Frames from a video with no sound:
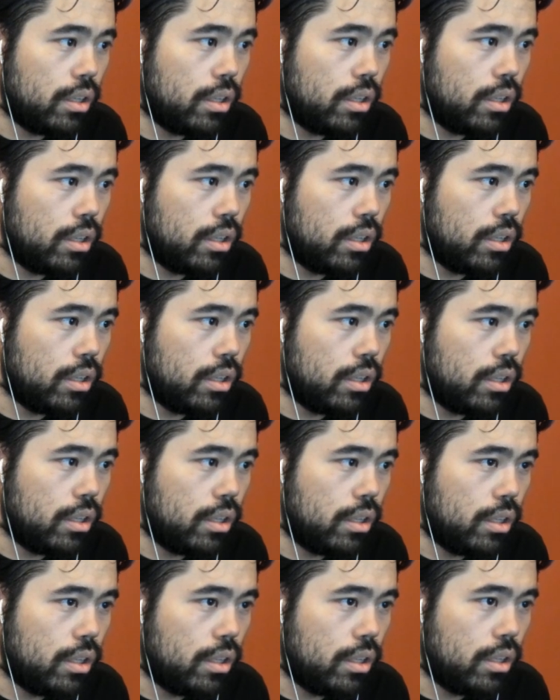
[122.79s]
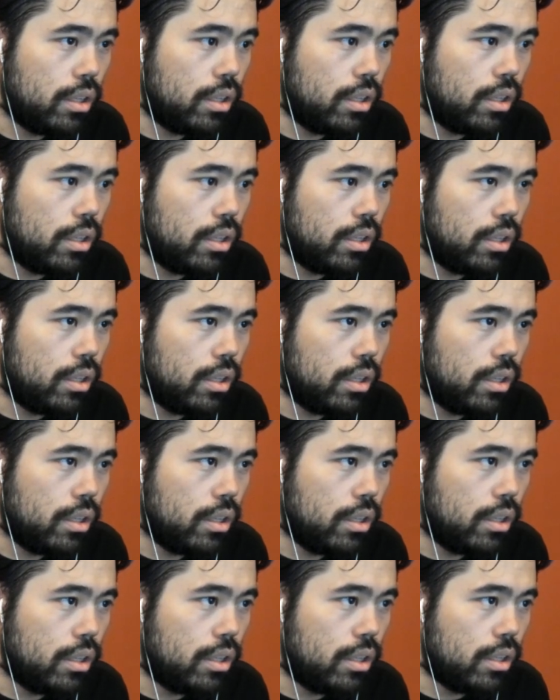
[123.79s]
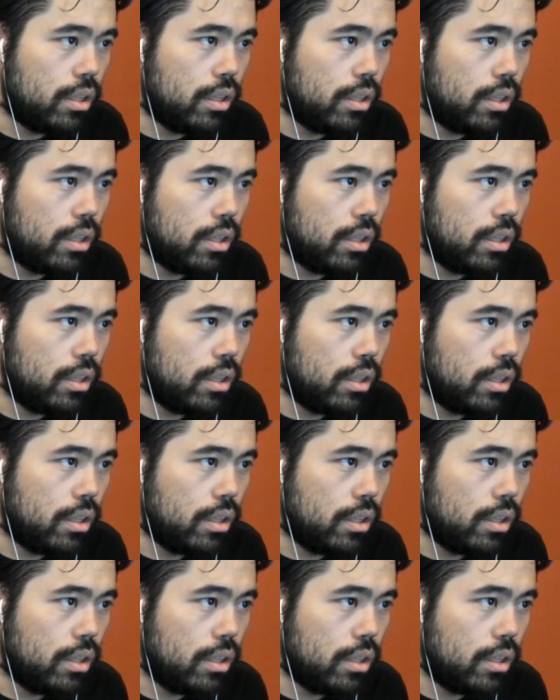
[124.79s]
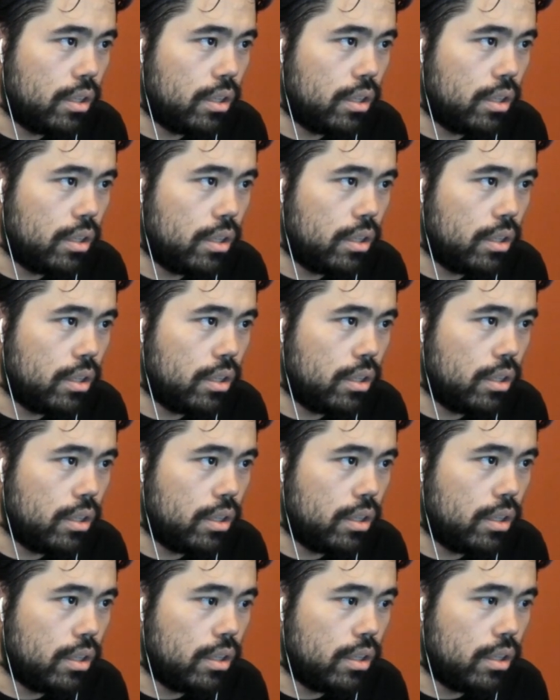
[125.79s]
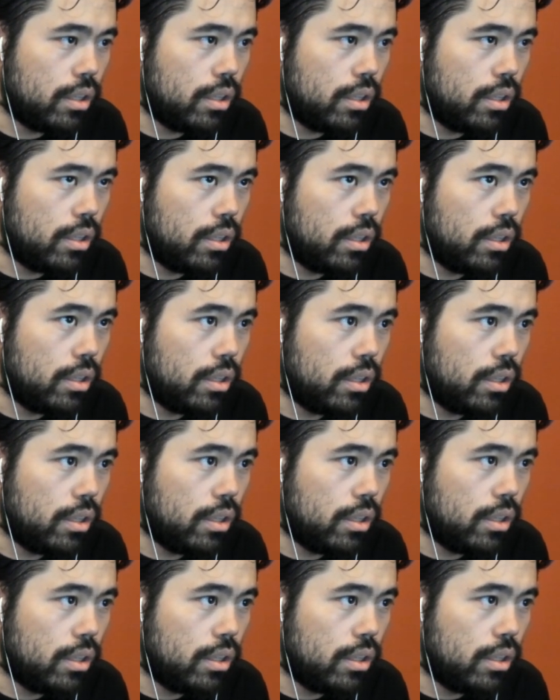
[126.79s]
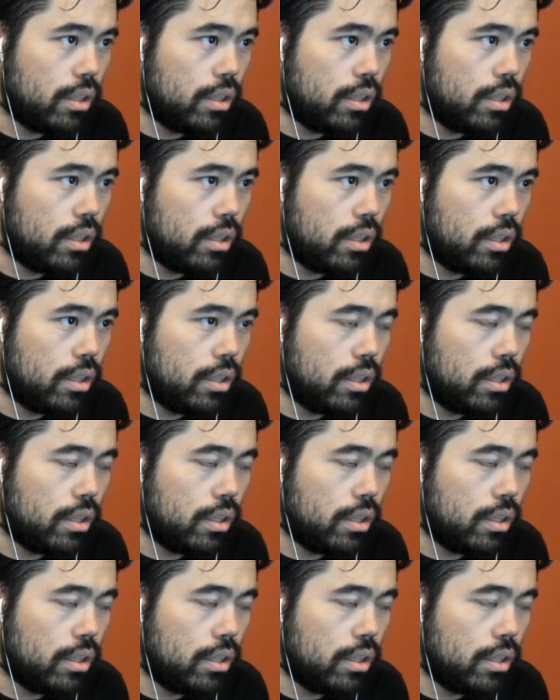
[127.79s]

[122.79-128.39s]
Nobody speaks.